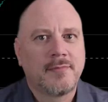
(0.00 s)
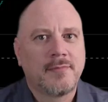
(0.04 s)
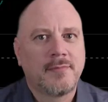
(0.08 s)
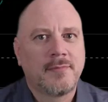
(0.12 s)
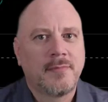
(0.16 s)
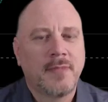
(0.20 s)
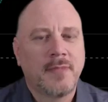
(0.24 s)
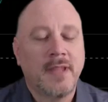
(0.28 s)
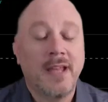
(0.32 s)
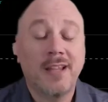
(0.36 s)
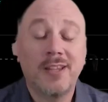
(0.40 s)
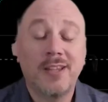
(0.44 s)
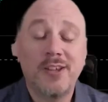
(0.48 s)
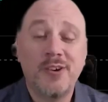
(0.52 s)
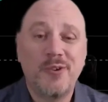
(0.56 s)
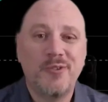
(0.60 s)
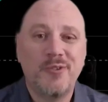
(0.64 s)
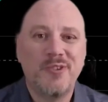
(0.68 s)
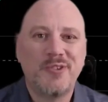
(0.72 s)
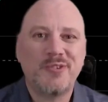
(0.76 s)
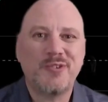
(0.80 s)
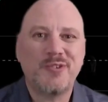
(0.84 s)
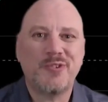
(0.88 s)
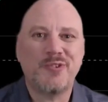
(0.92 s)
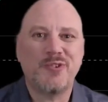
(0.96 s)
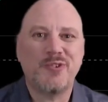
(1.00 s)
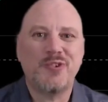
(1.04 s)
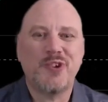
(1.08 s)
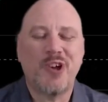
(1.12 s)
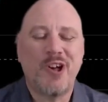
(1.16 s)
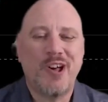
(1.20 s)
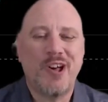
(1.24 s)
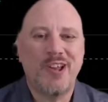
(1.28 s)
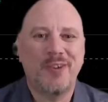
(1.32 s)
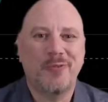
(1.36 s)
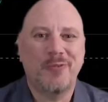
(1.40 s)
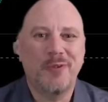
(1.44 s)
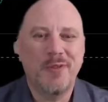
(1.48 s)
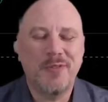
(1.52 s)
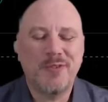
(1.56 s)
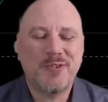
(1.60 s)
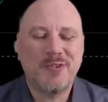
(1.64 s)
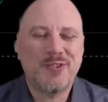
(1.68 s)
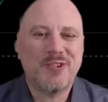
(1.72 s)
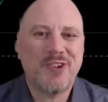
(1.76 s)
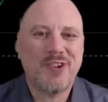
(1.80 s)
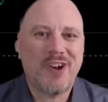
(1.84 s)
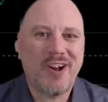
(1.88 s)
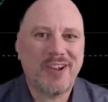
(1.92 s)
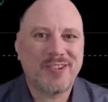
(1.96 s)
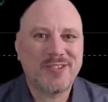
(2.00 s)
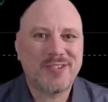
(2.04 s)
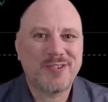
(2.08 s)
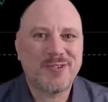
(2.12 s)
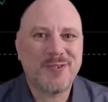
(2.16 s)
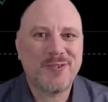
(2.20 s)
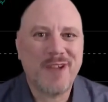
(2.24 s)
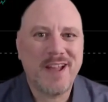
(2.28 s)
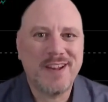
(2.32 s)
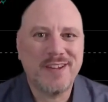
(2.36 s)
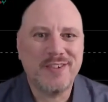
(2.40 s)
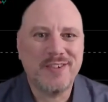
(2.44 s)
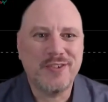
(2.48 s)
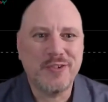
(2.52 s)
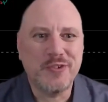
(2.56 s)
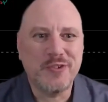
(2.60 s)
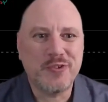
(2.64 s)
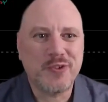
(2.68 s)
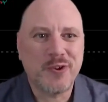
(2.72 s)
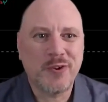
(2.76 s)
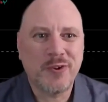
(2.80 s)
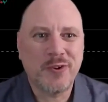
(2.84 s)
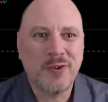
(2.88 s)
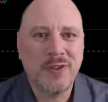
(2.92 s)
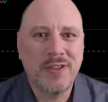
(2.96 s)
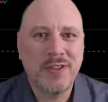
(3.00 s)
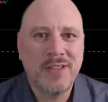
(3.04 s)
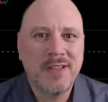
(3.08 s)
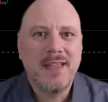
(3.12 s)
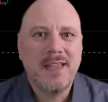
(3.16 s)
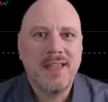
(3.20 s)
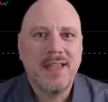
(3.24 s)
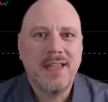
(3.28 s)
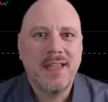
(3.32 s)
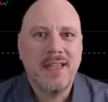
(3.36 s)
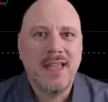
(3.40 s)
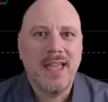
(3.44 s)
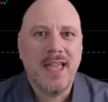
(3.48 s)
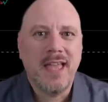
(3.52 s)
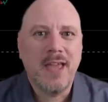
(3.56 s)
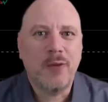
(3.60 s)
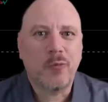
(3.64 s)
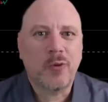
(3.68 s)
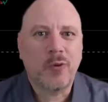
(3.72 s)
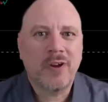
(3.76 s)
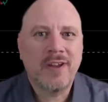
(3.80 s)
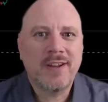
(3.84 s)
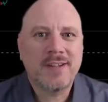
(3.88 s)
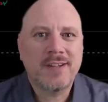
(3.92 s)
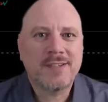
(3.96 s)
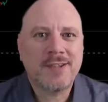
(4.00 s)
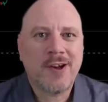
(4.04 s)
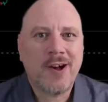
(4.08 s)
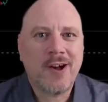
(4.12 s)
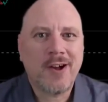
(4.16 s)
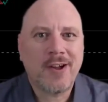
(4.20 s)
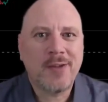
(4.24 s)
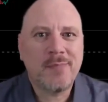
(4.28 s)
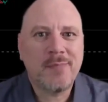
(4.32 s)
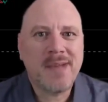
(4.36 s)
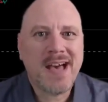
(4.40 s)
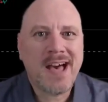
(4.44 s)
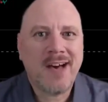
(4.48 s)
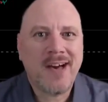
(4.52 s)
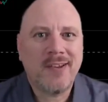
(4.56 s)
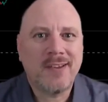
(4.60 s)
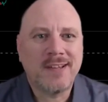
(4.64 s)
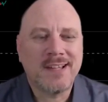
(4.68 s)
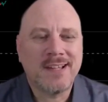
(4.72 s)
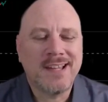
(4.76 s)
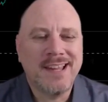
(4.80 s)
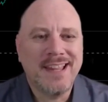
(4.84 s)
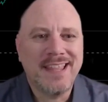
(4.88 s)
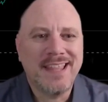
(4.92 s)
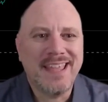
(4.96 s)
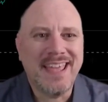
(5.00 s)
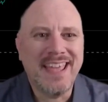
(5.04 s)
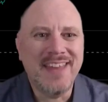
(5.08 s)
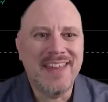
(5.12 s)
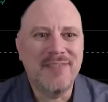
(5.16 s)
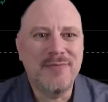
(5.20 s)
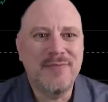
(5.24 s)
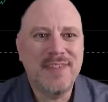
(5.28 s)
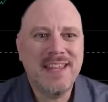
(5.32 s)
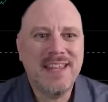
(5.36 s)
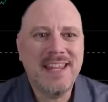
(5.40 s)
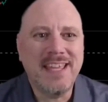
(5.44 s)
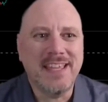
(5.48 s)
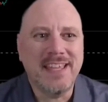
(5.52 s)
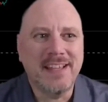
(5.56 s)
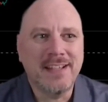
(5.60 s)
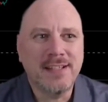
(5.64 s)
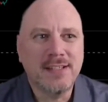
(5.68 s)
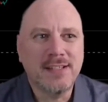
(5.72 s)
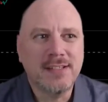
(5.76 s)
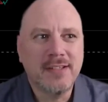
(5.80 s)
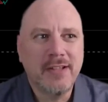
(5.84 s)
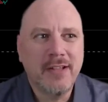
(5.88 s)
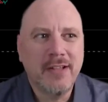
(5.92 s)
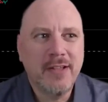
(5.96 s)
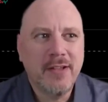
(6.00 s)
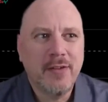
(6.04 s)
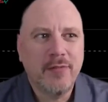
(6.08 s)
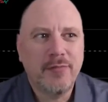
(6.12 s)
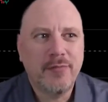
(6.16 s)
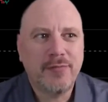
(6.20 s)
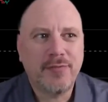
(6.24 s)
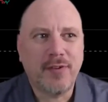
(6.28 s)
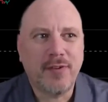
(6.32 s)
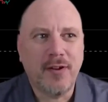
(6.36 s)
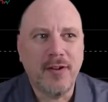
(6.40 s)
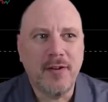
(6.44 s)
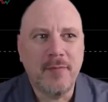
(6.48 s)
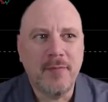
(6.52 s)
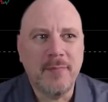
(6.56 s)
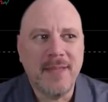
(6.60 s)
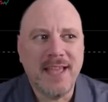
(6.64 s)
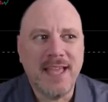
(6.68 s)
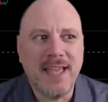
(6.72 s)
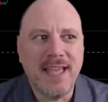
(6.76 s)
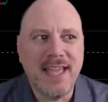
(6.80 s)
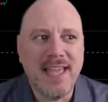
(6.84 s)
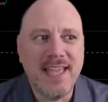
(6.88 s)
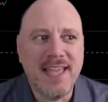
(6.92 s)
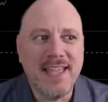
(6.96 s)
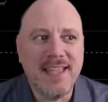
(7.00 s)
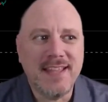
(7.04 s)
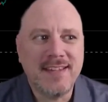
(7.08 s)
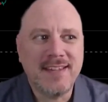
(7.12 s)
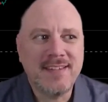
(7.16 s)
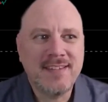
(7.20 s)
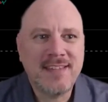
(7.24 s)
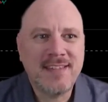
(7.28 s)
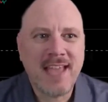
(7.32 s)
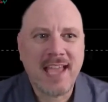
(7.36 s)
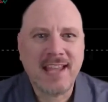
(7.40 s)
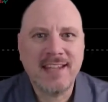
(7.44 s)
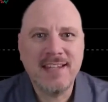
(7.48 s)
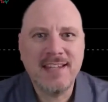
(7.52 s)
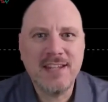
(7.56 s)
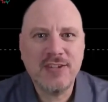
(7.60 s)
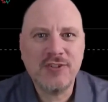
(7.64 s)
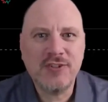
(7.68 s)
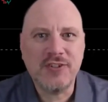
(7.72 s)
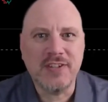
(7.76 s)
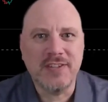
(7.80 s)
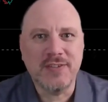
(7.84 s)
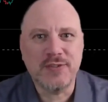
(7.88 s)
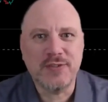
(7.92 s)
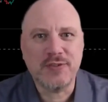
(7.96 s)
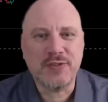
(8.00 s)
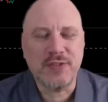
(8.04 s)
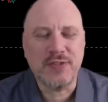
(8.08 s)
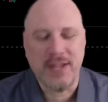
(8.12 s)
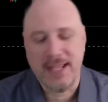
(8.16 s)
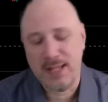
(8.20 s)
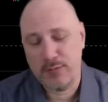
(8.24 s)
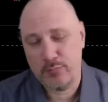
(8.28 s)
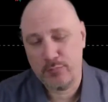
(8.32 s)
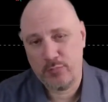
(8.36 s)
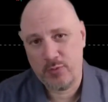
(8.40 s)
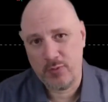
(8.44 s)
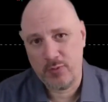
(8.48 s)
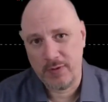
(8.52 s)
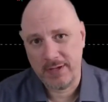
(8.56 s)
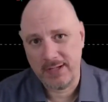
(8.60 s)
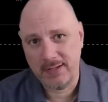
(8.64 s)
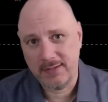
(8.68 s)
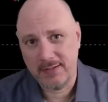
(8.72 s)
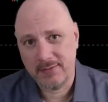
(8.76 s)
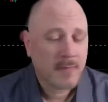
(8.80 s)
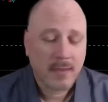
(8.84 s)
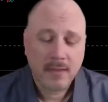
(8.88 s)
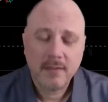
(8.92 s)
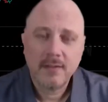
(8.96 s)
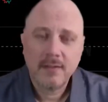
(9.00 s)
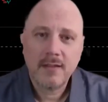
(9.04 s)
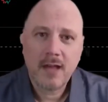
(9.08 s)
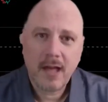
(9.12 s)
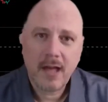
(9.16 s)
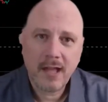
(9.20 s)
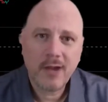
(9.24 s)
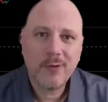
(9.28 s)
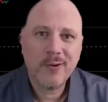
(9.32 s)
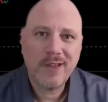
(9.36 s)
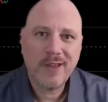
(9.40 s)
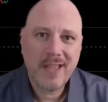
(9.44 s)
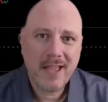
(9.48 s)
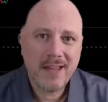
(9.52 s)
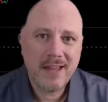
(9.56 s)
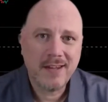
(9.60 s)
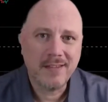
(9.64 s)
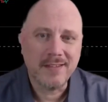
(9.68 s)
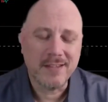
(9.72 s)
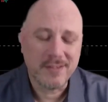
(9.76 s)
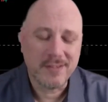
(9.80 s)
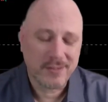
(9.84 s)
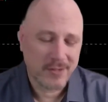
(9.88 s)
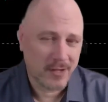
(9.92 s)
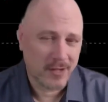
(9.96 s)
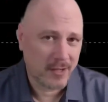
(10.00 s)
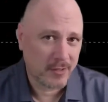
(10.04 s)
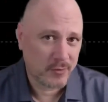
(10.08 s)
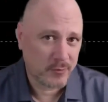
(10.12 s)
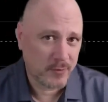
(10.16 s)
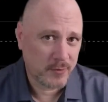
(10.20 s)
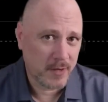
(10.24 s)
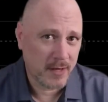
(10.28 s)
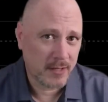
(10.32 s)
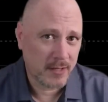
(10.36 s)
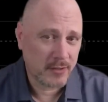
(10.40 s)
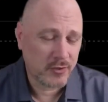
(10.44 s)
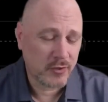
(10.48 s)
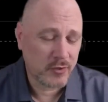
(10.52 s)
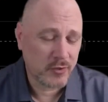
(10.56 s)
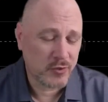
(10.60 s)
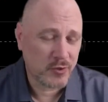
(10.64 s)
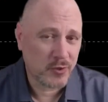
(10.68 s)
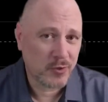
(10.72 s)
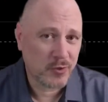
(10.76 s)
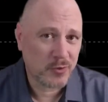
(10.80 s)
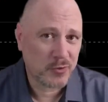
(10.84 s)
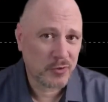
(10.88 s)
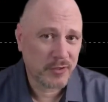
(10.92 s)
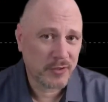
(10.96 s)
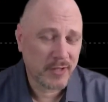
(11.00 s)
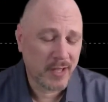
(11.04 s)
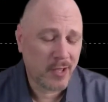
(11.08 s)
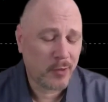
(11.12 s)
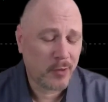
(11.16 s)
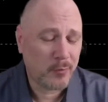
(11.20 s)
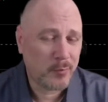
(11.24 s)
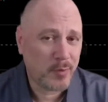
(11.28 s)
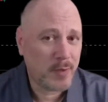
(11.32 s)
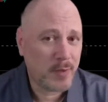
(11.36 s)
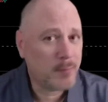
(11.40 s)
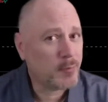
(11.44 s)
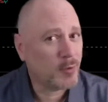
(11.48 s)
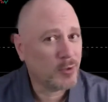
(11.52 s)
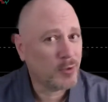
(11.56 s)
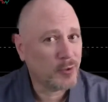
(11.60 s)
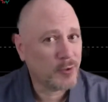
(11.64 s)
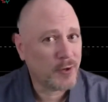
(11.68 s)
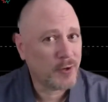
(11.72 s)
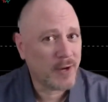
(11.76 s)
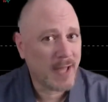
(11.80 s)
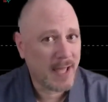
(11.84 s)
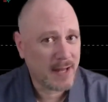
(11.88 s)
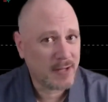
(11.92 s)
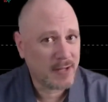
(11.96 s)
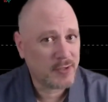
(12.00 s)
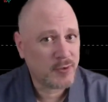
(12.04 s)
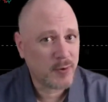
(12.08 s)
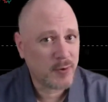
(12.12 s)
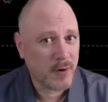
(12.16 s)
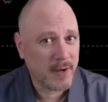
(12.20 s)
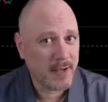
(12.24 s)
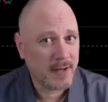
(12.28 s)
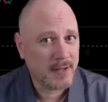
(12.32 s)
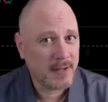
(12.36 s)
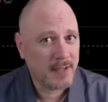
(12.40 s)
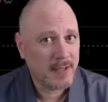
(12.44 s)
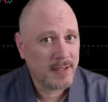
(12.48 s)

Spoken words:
Hello, this is John with Stock Strategy Circle, and we're going to talk about Nvidia from a technician's standpoint. I created the Stock Strategy Circle to help people learn how to trade.